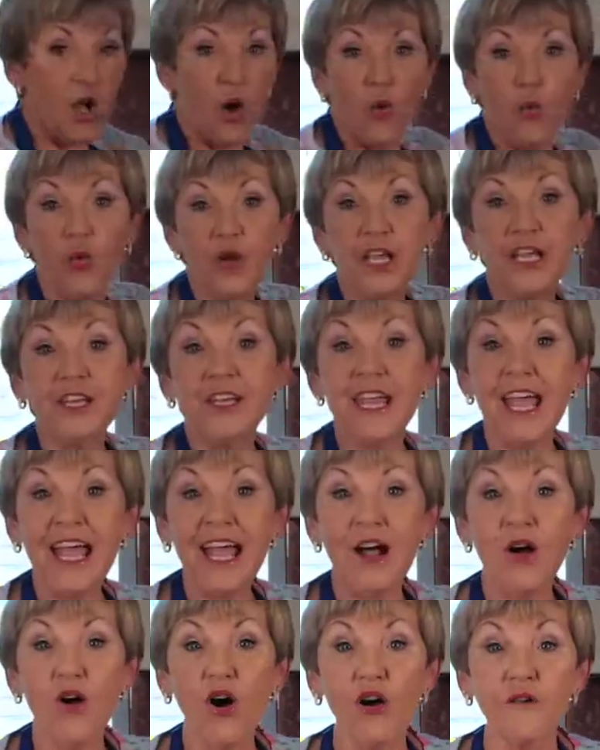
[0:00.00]
we're
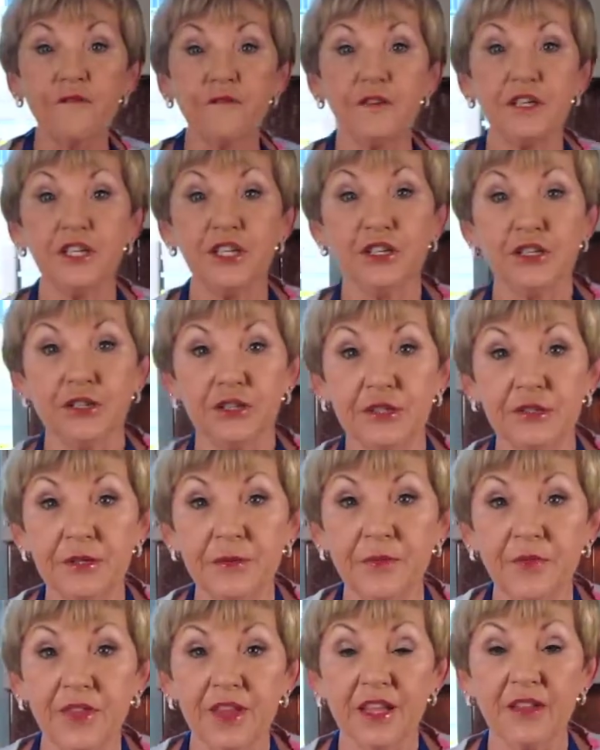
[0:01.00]
now offering you
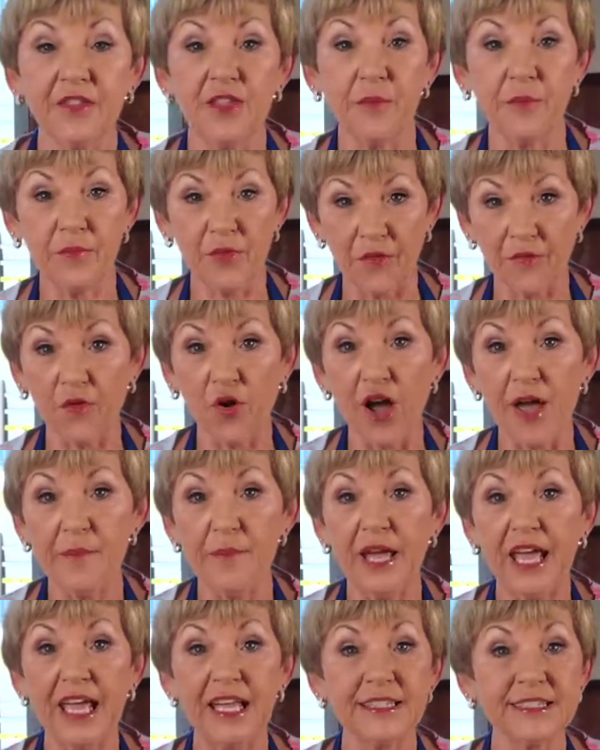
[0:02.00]
the fry
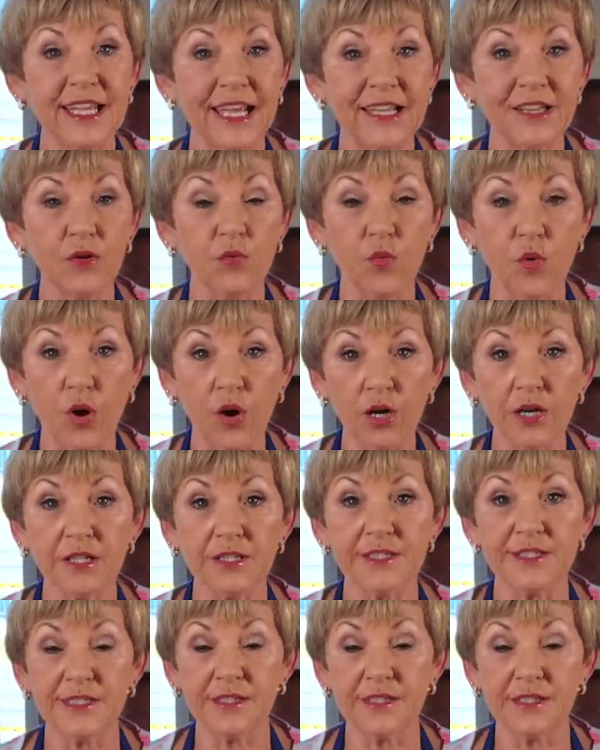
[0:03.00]
pans and the wok,